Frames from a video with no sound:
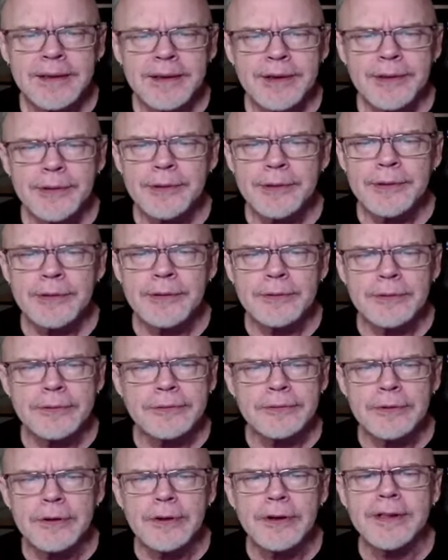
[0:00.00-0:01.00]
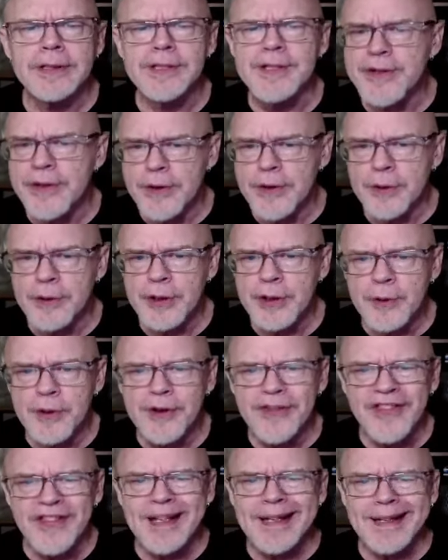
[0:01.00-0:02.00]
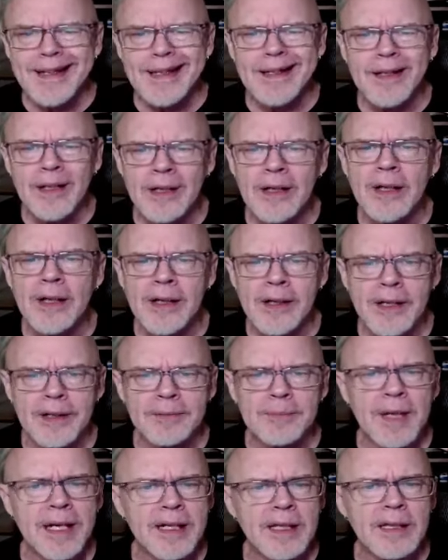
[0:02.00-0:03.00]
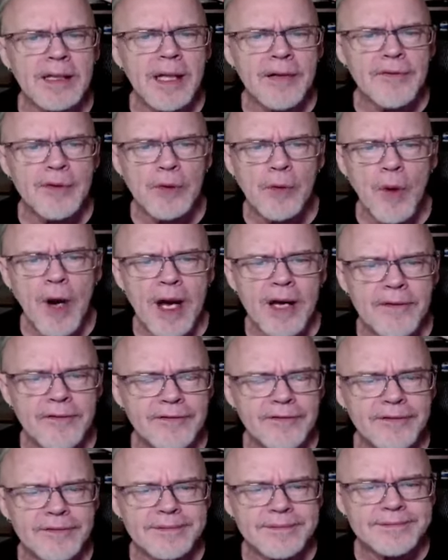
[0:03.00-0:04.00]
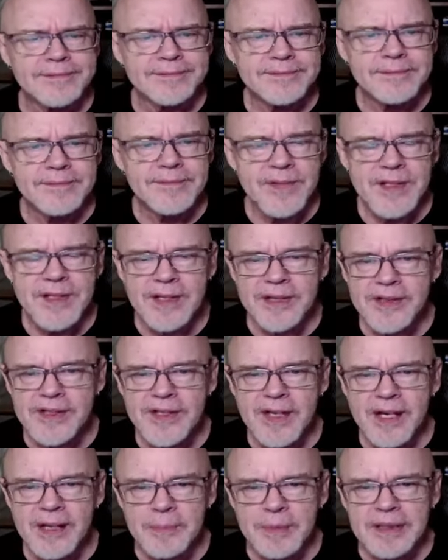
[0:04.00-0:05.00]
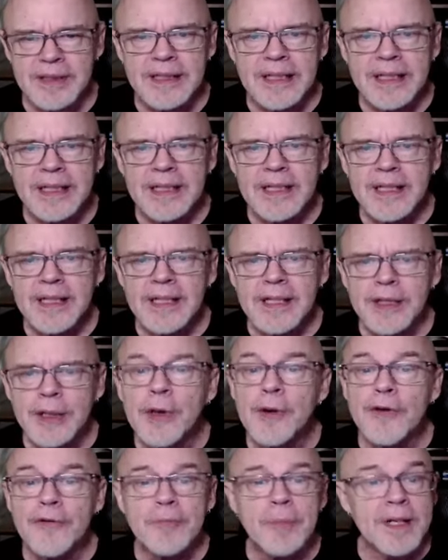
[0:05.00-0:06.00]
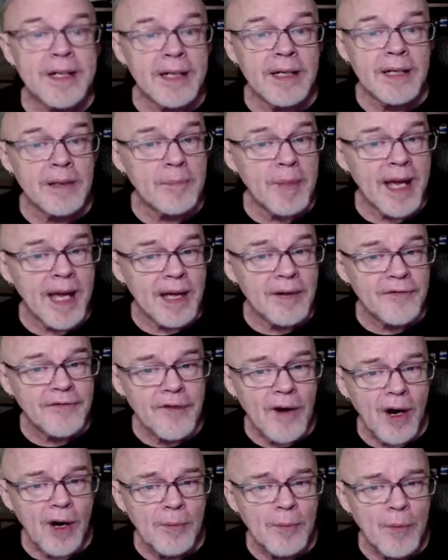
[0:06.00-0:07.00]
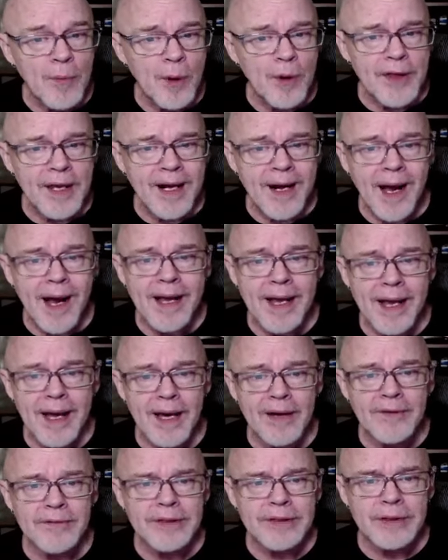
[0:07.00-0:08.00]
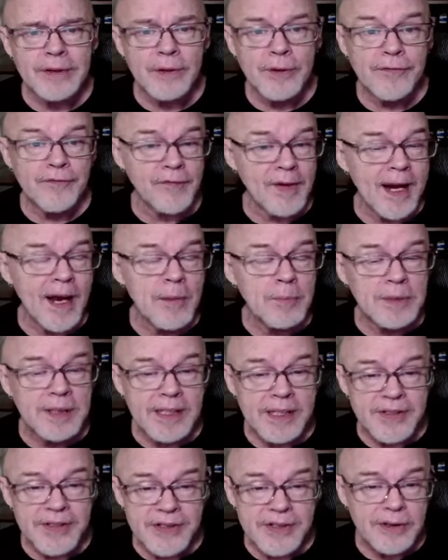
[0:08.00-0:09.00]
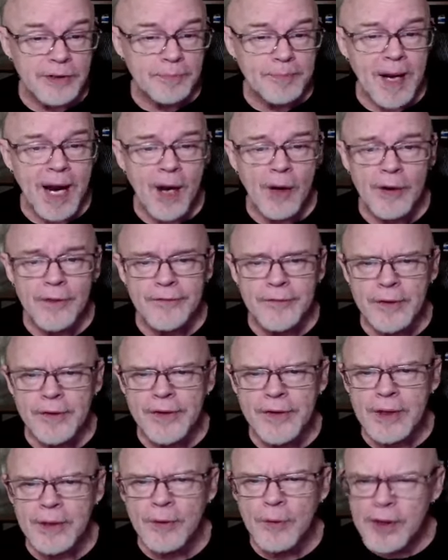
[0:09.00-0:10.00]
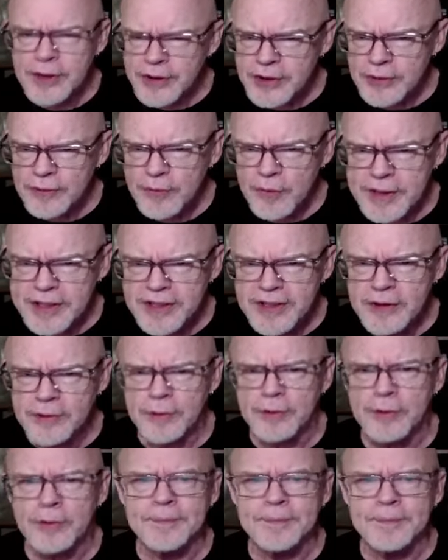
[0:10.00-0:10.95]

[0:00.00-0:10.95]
You look as though you are thinking hard, my clever wife, said Simon. You have been in the band far more than I have, and your family is still powerful there. What should we do?